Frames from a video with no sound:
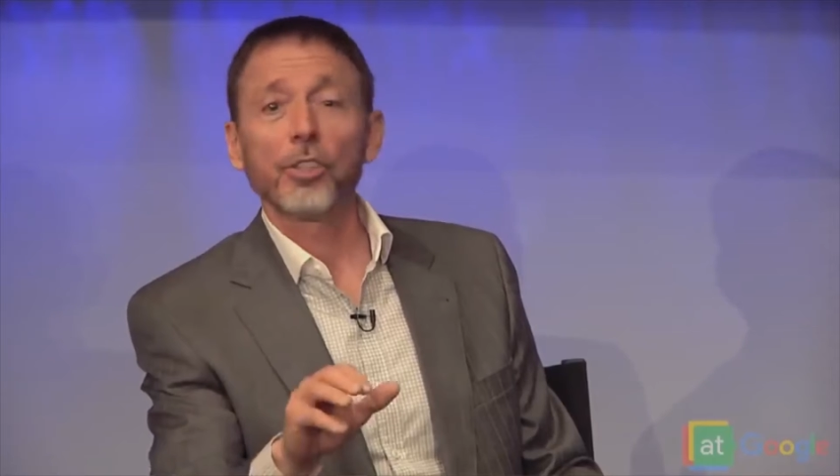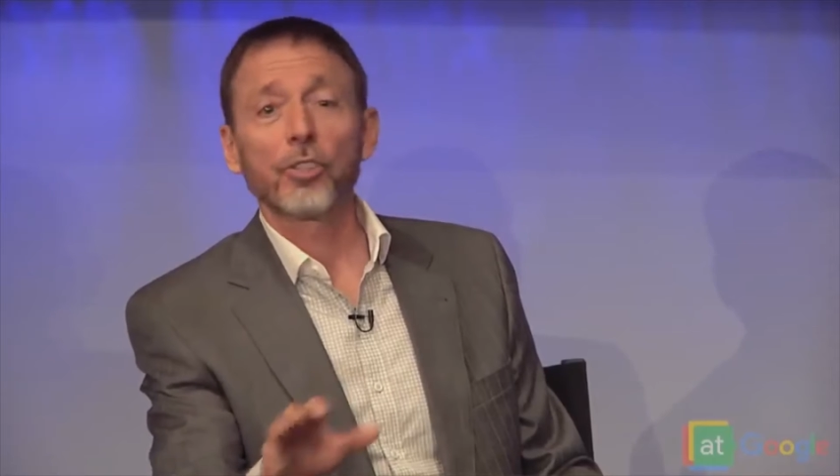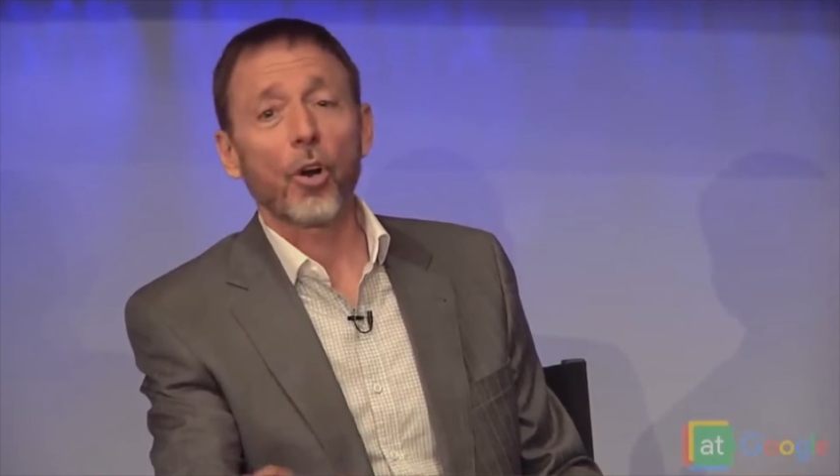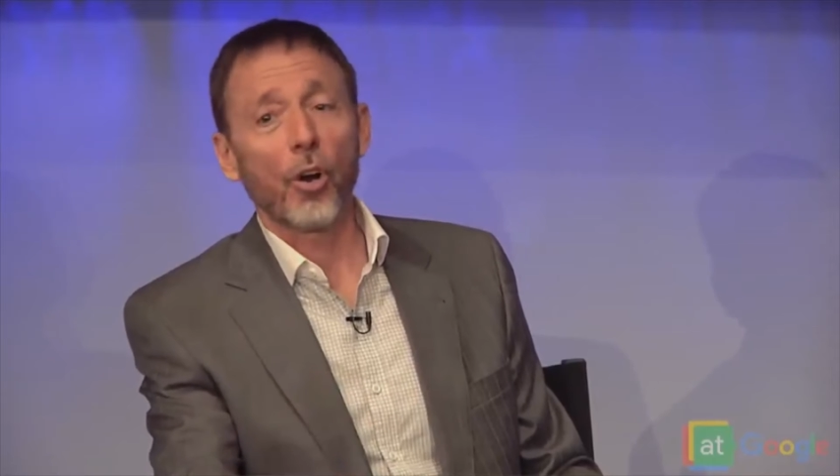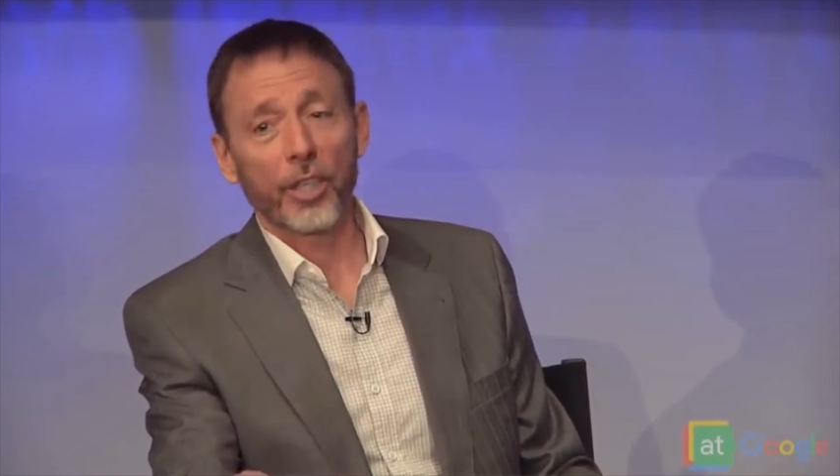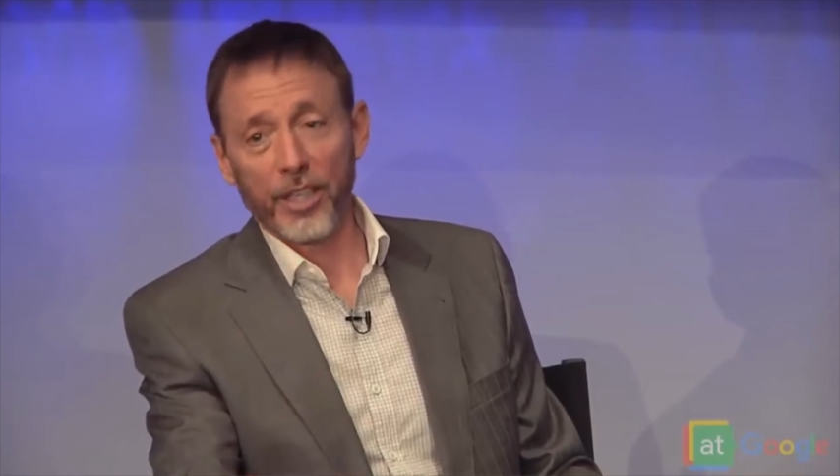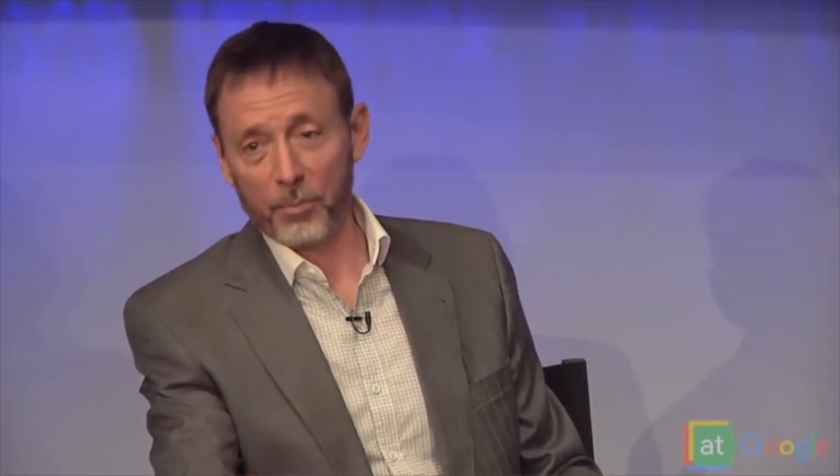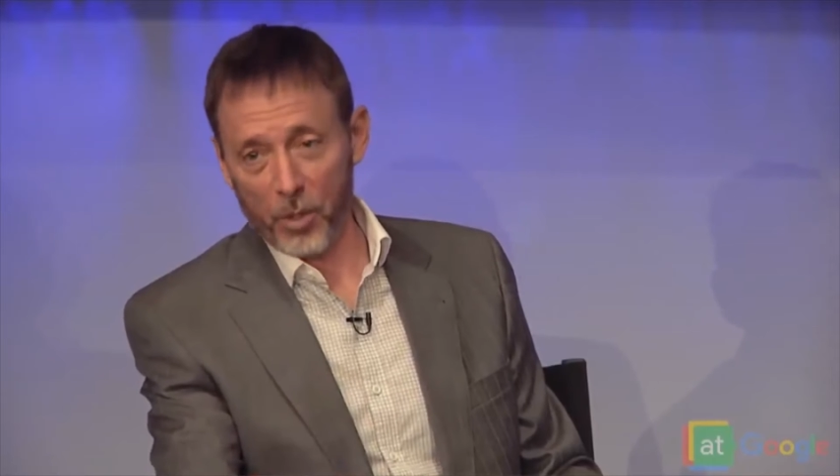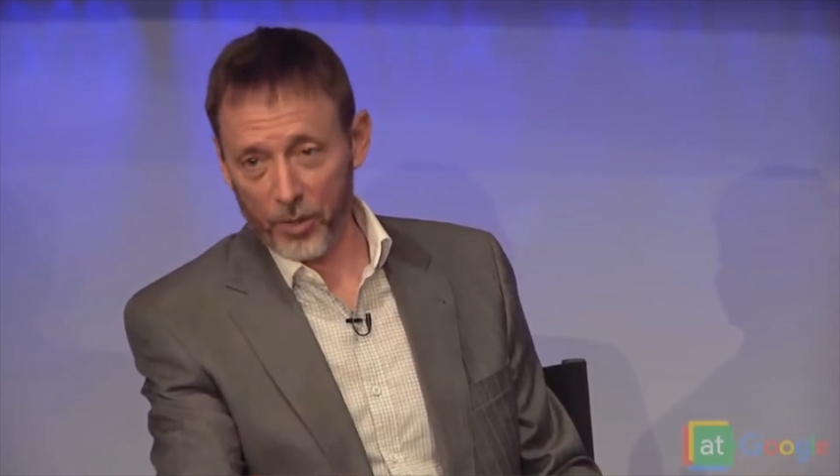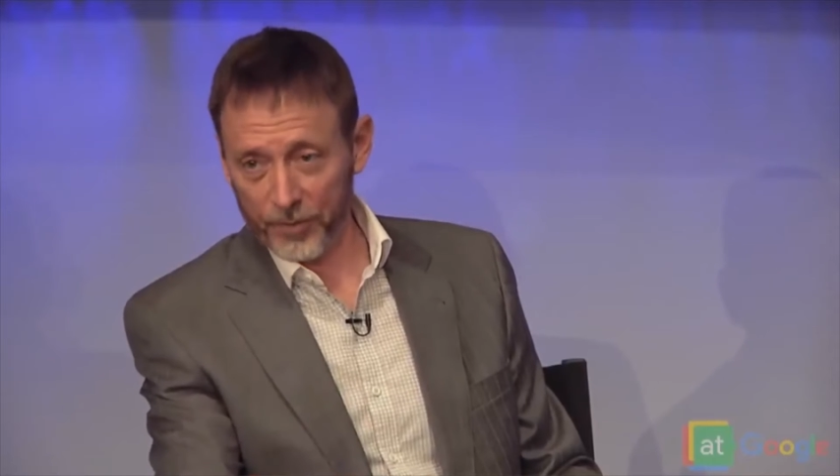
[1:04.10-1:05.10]
you to talk
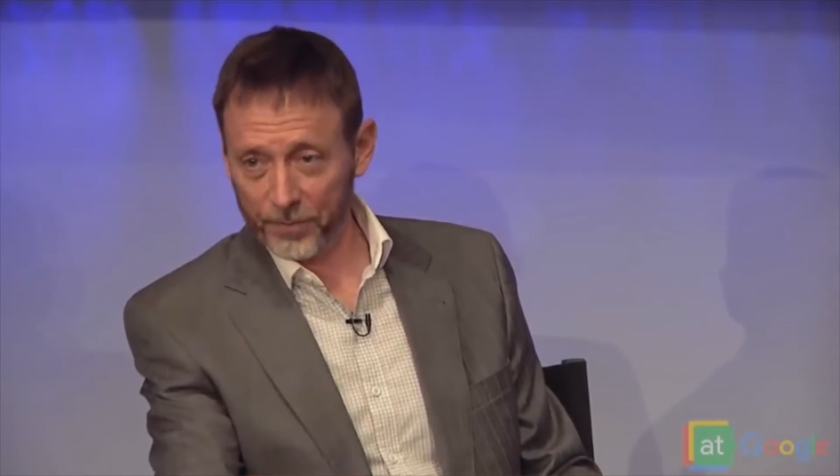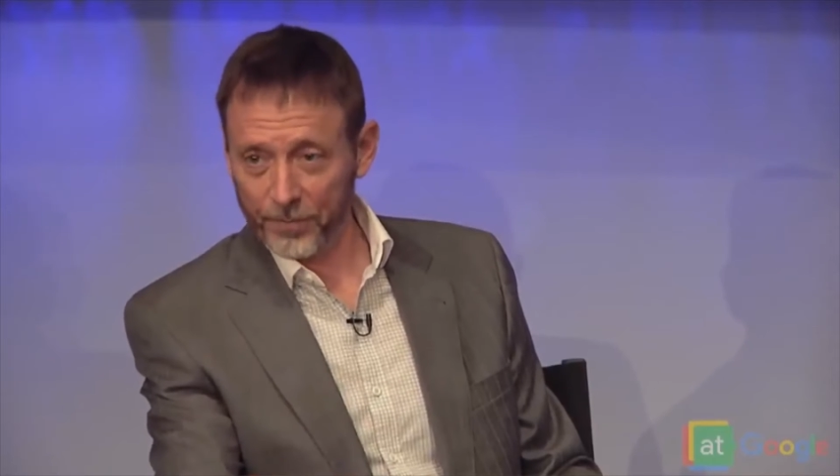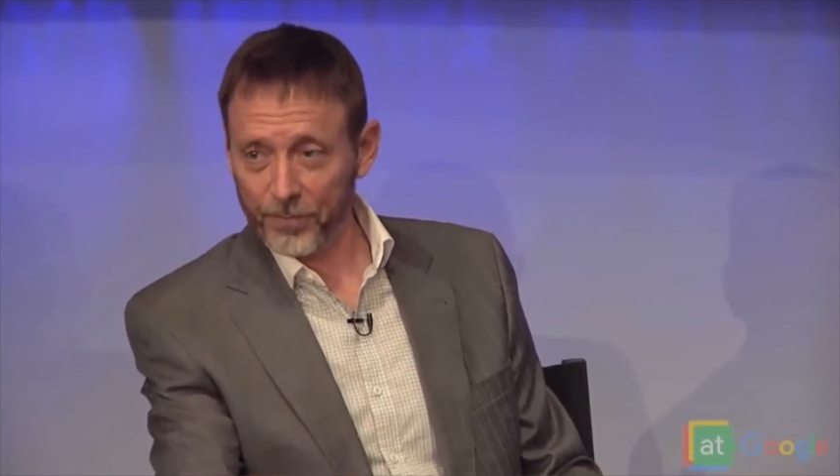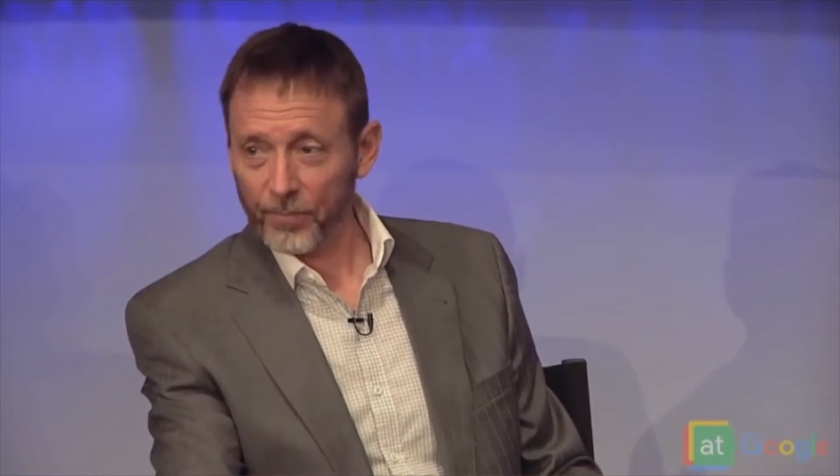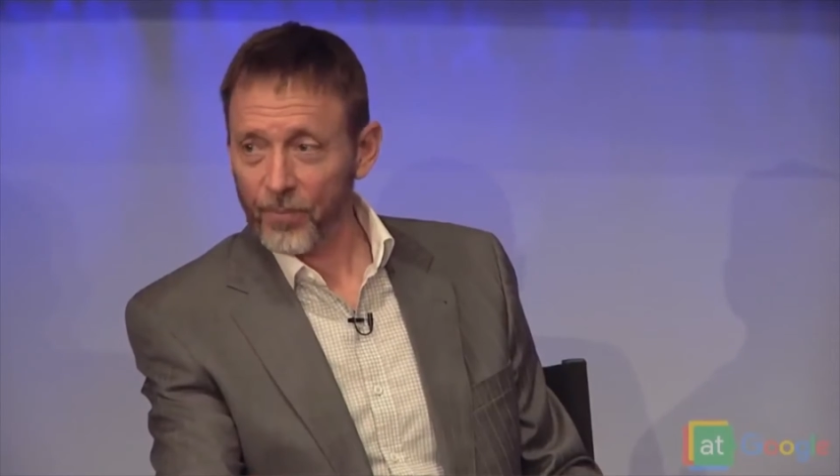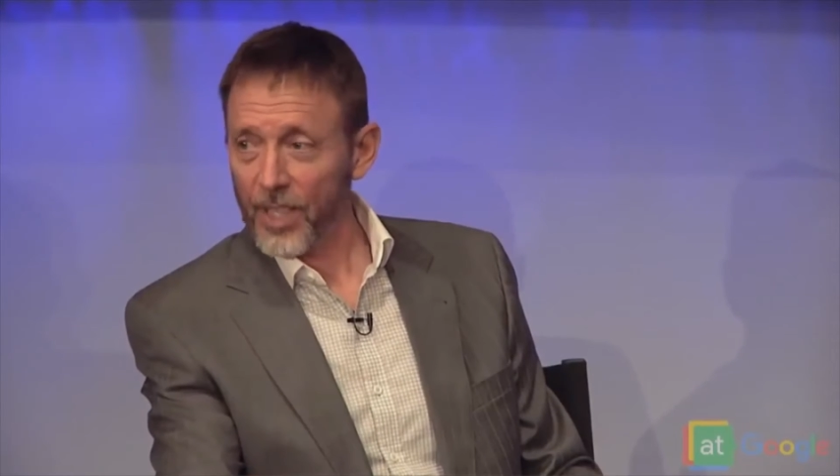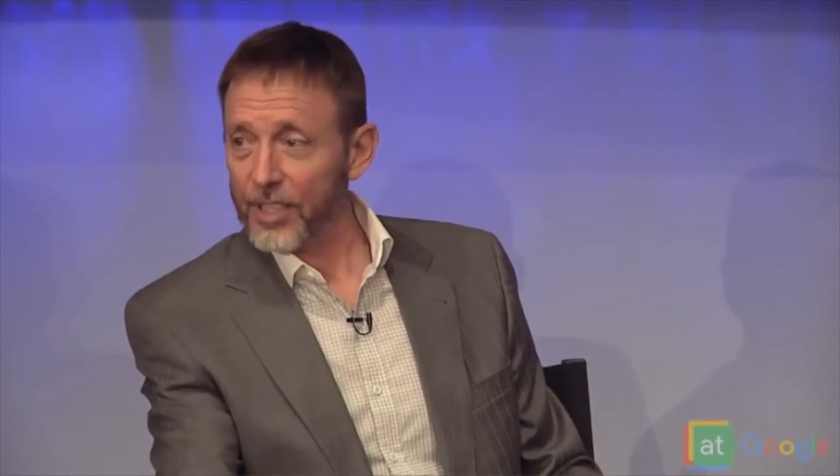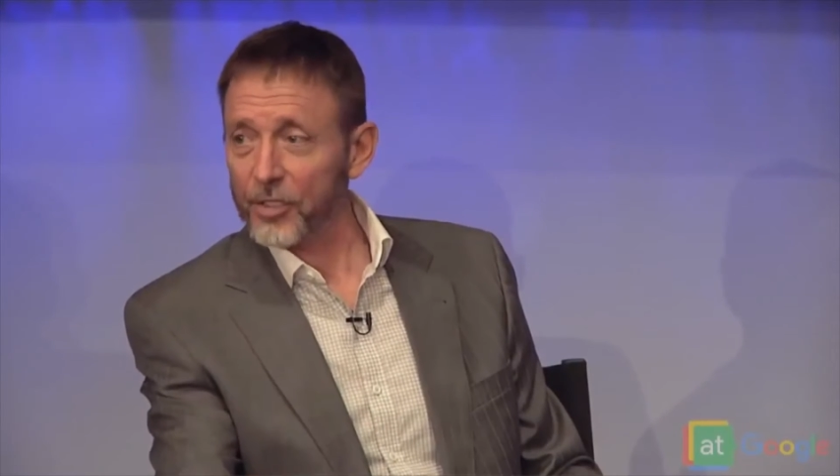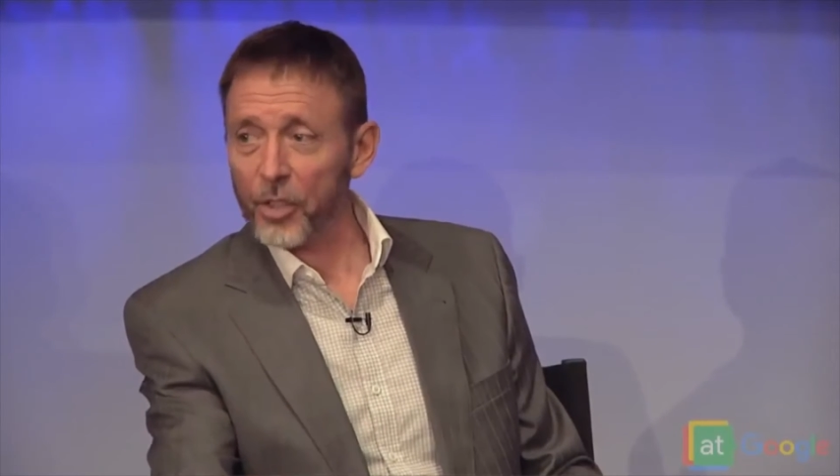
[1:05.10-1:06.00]
anymore. And